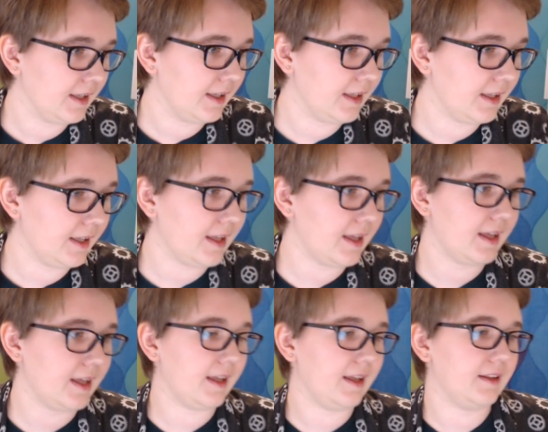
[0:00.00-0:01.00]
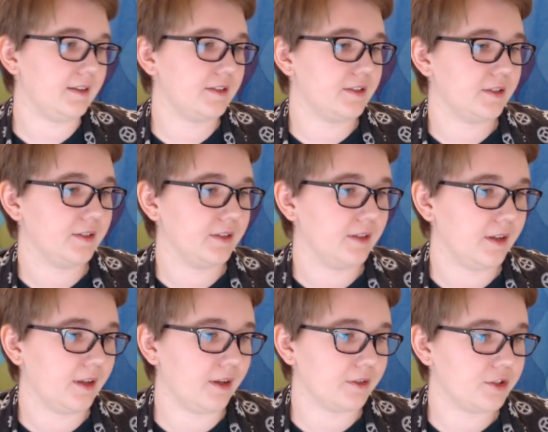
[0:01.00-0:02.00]
and
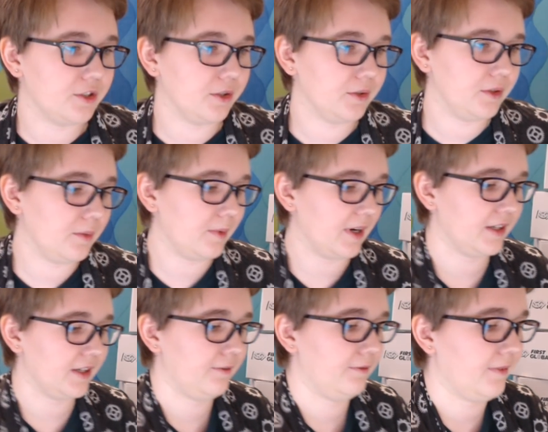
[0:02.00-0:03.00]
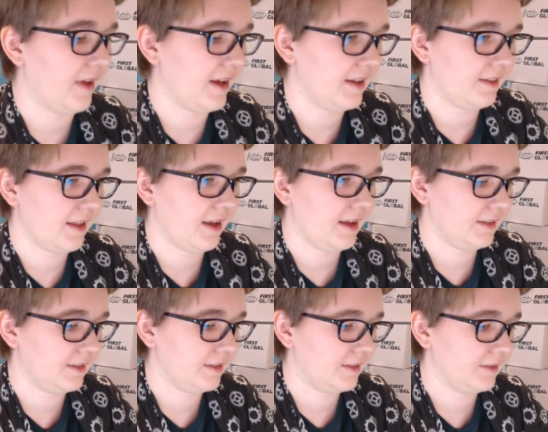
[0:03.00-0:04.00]
I'll show you where to find that.